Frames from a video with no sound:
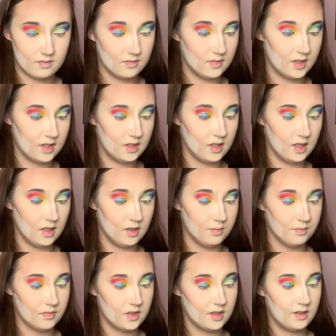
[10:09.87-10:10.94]
and see
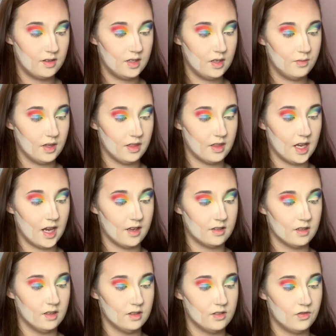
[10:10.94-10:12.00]
what that
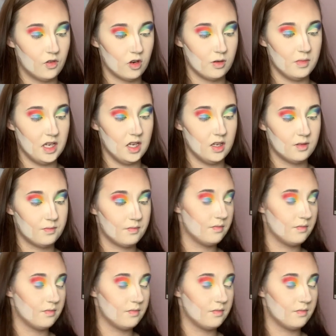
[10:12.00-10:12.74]
does for me.